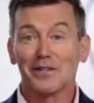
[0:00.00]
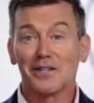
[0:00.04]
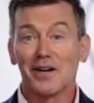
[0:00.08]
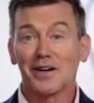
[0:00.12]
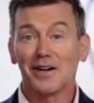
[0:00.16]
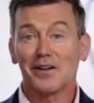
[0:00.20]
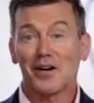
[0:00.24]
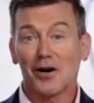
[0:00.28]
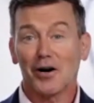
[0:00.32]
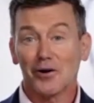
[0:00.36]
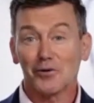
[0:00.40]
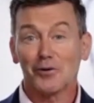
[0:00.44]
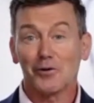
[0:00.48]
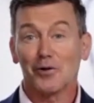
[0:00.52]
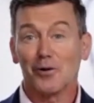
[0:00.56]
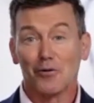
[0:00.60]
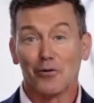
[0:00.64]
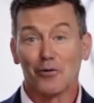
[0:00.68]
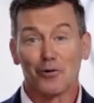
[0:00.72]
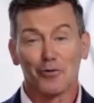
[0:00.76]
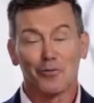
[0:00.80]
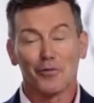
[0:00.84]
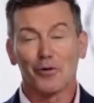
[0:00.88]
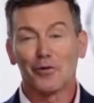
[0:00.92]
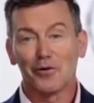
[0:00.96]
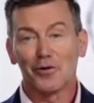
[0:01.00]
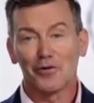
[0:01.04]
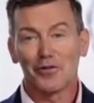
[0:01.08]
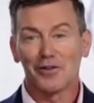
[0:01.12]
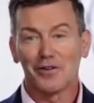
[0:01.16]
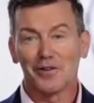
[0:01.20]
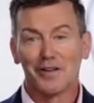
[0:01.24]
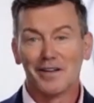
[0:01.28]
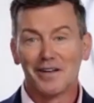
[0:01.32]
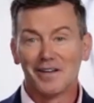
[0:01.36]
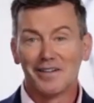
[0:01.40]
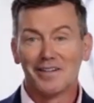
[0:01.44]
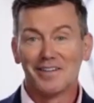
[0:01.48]
cuddle hormone or the
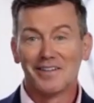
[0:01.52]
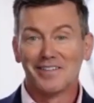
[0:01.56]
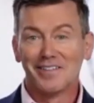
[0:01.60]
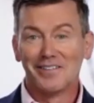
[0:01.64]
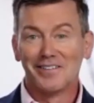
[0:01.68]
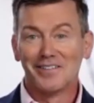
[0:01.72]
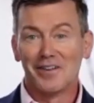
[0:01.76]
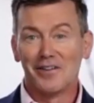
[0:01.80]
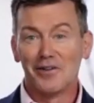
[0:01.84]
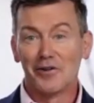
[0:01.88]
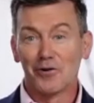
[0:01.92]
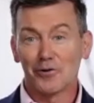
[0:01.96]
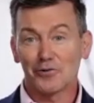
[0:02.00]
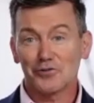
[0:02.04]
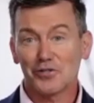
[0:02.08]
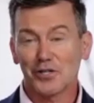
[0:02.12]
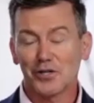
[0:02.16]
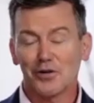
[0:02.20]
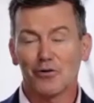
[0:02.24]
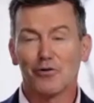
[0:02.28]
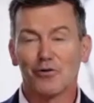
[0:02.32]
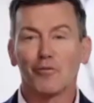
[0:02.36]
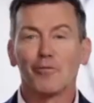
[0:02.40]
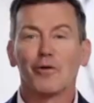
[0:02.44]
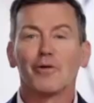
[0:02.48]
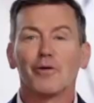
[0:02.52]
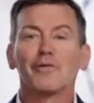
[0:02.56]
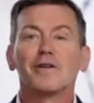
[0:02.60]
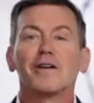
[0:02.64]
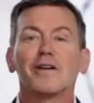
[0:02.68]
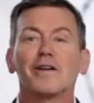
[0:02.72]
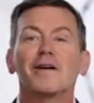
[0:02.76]
nursing hormone.